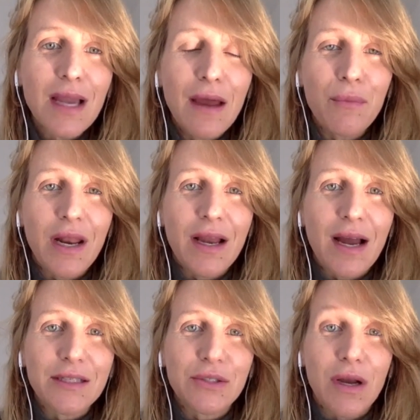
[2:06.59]
and when I
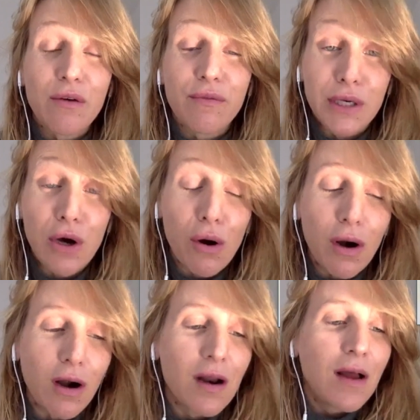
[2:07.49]
got to
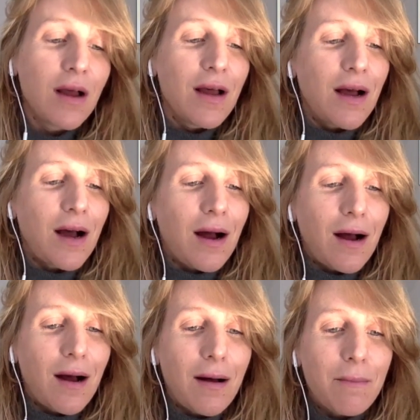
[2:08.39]
Ecuador,
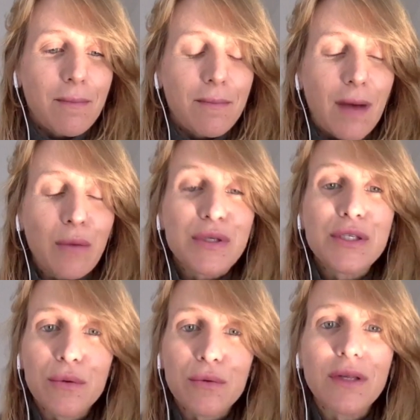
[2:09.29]
I was
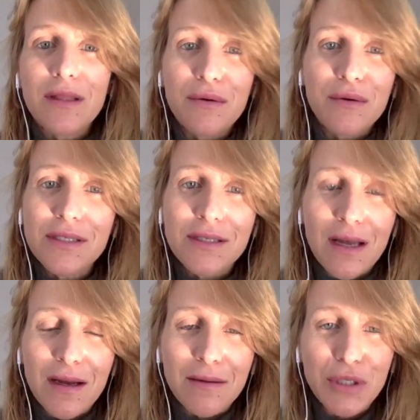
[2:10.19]
told that there is
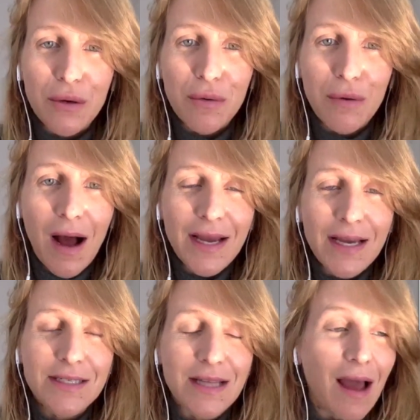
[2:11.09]
the
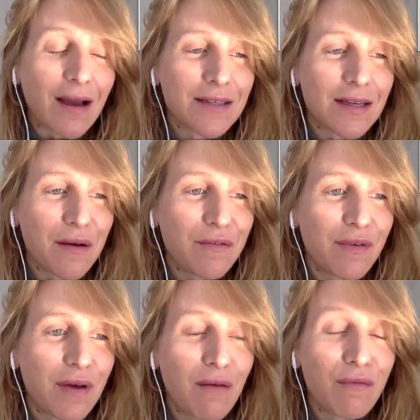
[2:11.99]
highest active
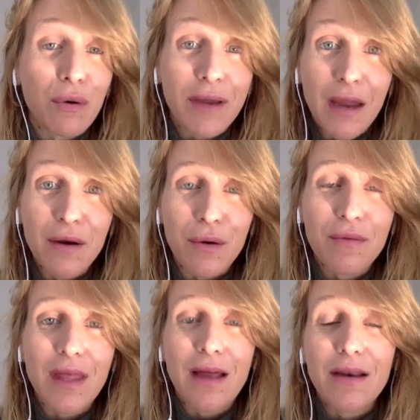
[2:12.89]

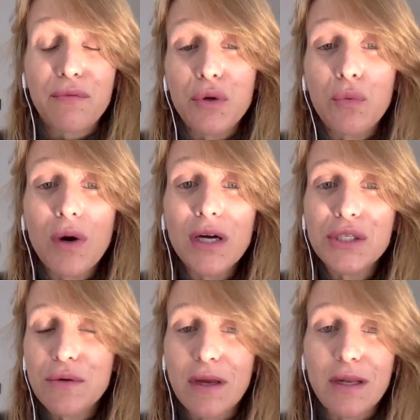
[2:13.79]
volcano that if you
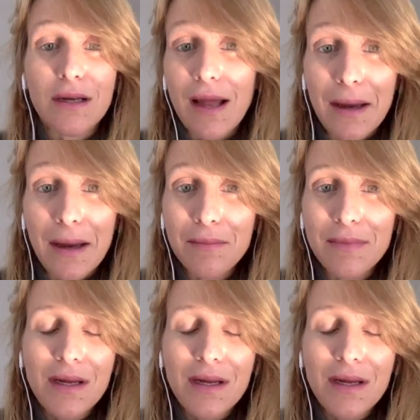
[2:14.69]
want you can climb,